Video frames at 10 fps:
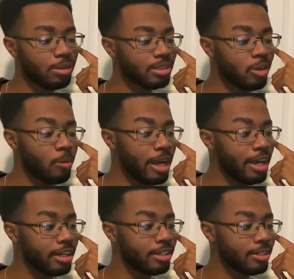so
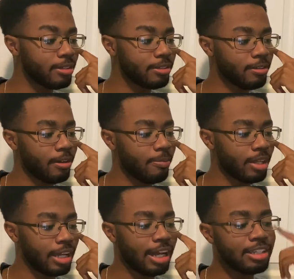mad.
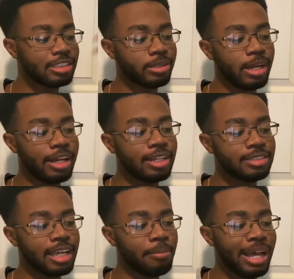I didn't
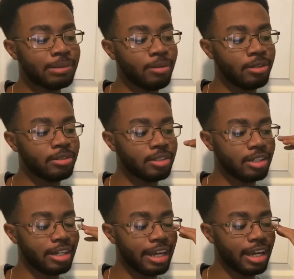take basketball,
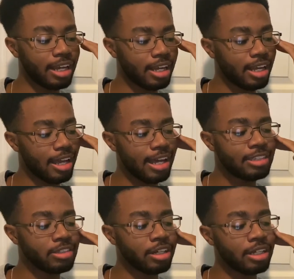like, I didn't
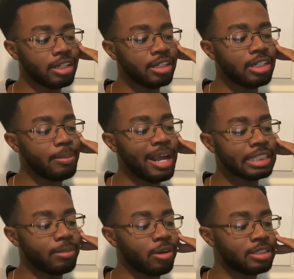start getting good at
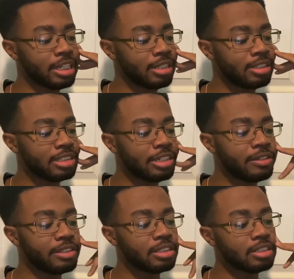basketball or taking it
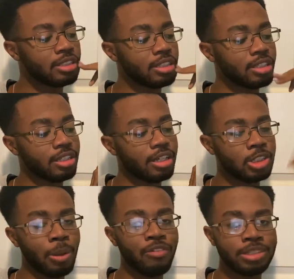serious until
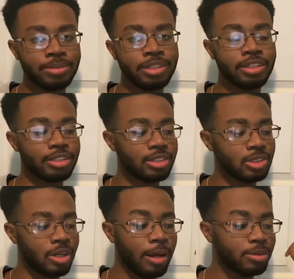my freshman year. So
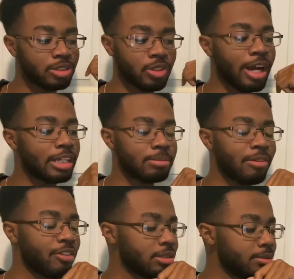I was trash my
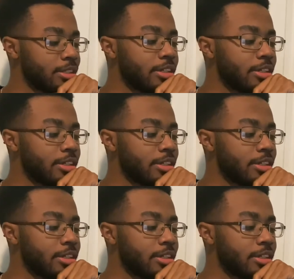freshman